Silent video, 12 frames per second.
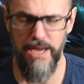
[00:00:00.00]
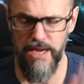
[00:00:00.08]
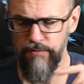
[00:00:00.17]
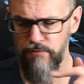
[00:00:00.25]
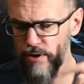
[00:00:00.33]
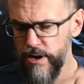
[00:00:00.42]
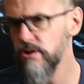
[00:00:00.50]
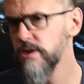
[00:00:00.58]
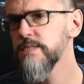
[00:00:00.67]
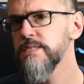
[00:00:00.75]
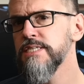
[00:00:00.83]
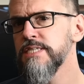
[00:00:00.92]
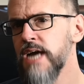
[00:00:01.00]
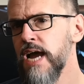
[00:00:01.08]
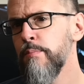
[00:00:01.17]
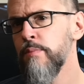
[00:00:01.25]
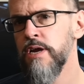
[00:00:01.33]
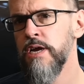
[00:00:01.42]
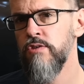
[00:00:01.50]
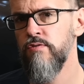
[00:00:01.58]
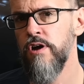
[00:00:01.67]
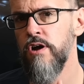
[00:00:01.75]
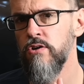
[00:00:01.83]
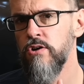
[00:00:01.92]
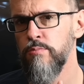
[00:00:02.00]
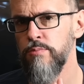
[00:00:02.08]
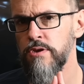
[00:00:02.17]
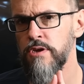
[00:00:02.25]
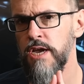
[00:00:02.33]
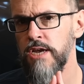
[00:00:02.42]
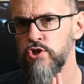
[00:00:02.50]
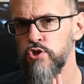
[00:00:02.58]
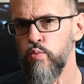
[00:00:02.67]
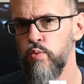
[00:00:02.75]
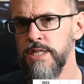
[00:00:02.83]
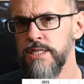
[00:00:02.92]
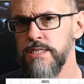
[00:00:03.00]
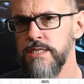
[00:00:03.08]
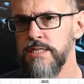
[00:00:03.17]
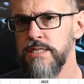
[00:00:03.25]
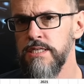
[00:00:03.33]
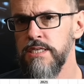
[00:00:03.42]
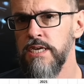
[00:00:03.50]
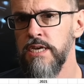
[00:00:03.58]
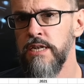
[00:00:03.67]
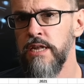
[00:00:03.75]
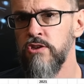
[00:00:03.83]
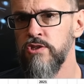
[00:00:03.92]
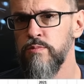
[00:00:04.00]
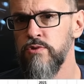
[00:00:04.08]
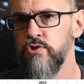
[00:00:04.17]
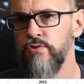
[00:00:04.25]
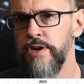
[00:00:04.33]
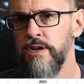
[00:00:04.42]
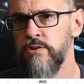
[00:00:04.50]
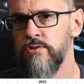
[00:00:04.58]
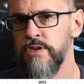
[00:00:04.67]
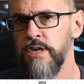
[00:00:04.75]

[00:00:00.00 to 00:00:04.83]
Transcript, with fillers: If we look at the timeline of how communication went since the announcement trailer